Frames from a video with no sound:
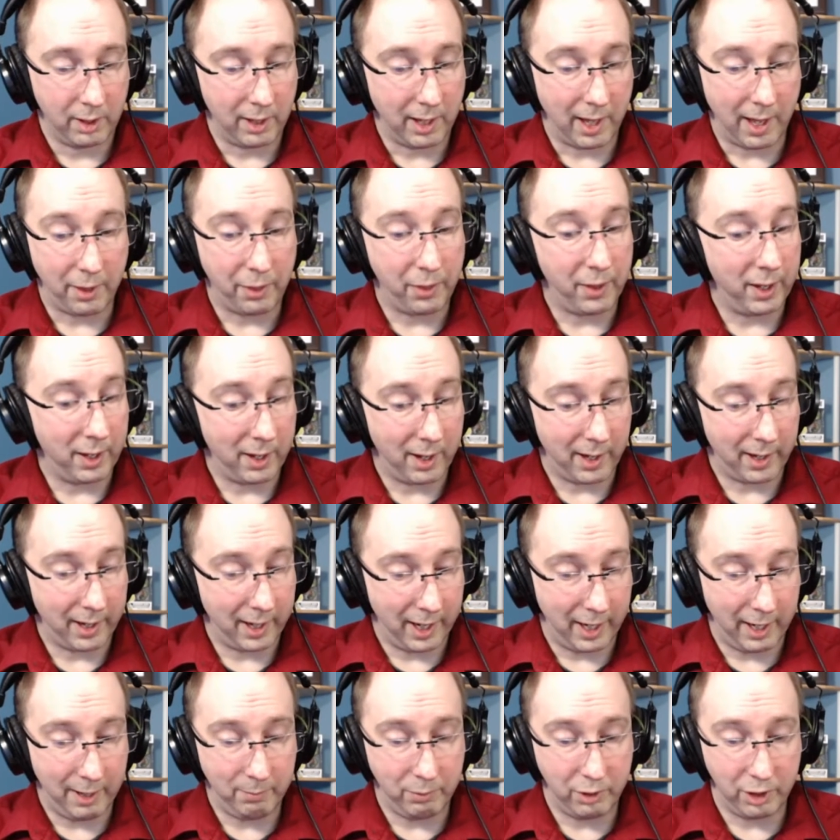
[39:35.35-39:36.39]
I think I
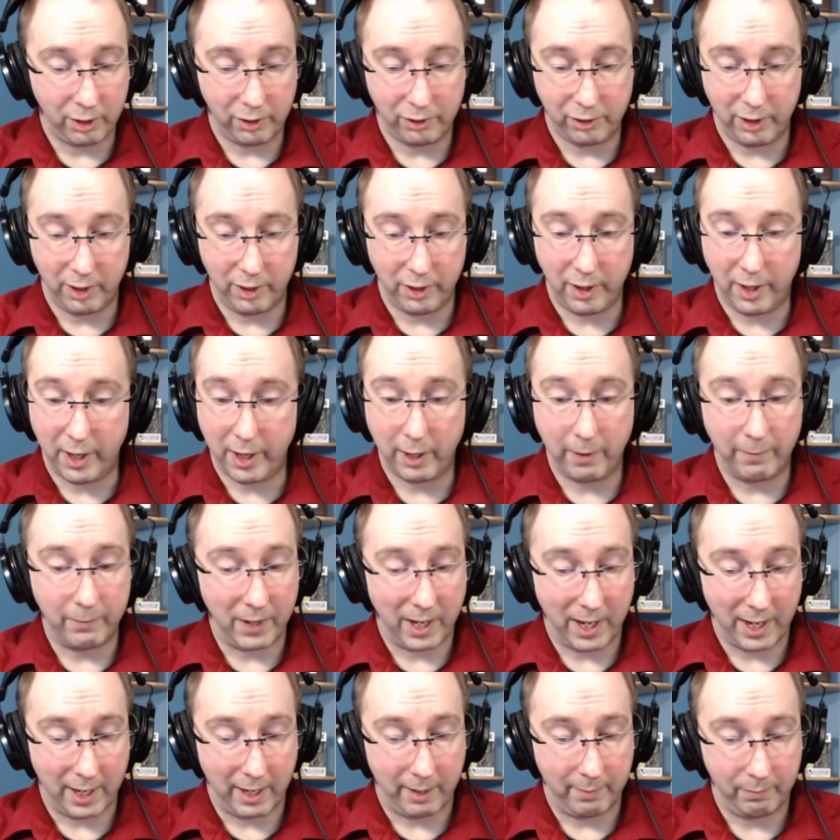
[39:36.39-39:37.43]
came just in the nick of
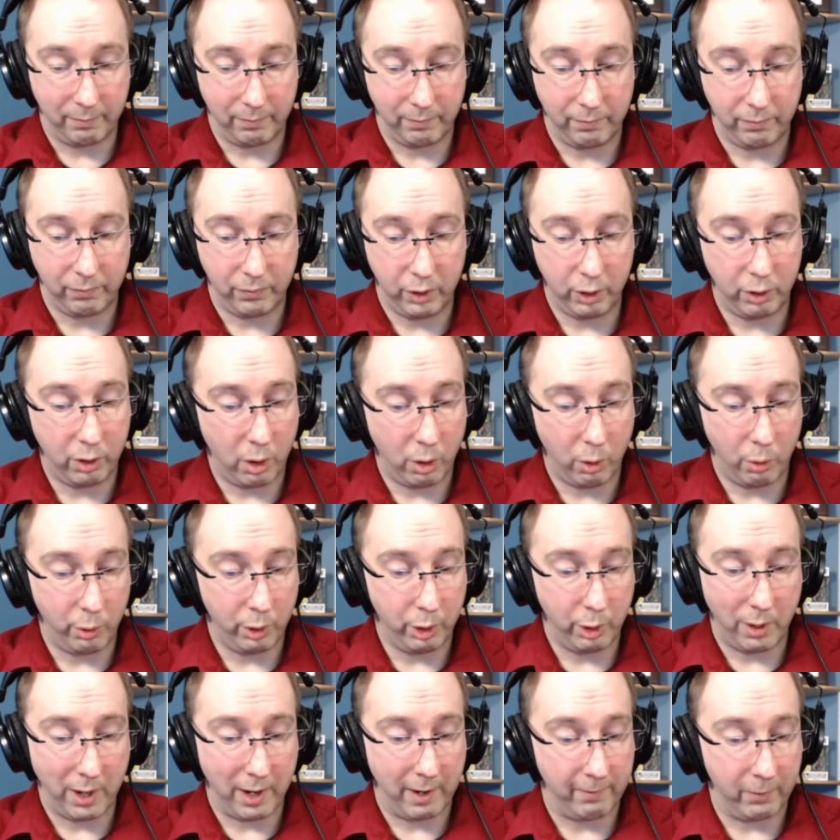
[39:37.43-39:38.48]
time. You know
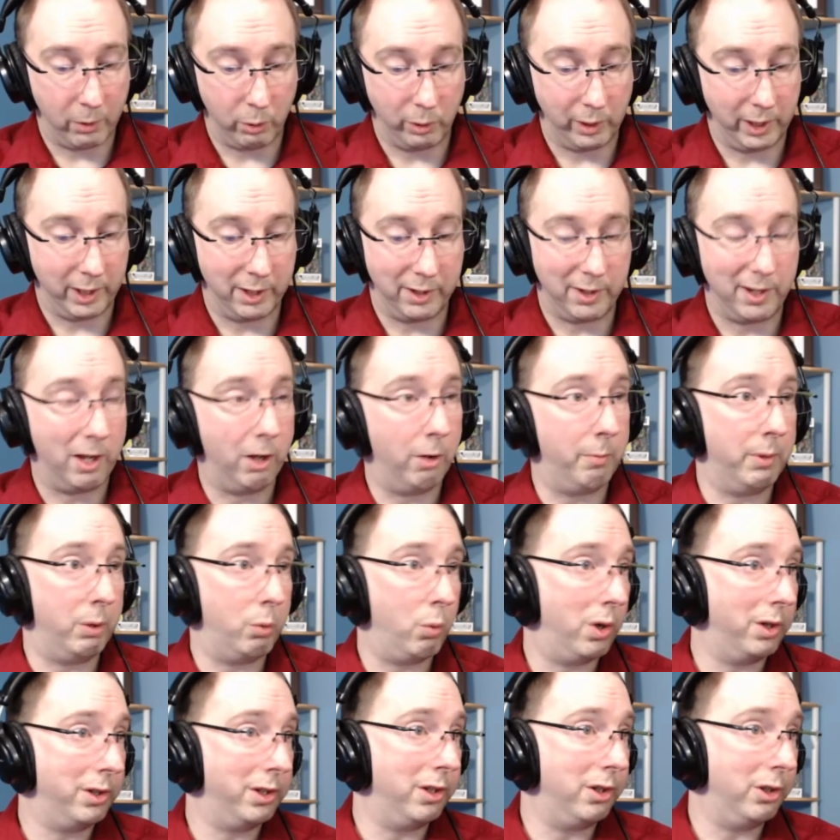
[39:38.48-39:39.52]
you have only to tell me
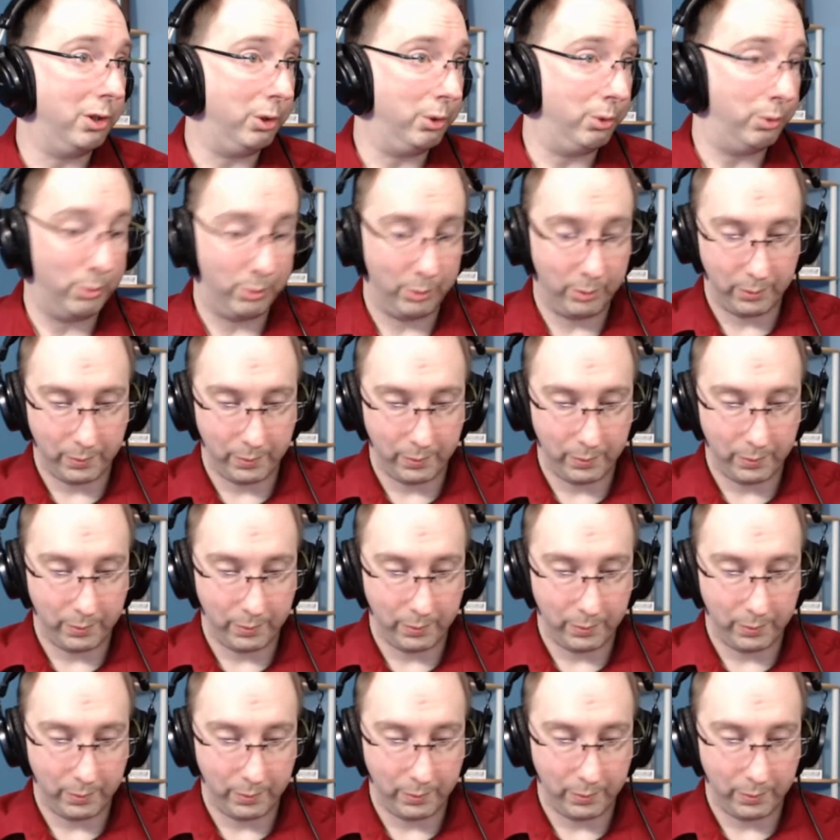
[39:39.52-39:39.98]
what to do.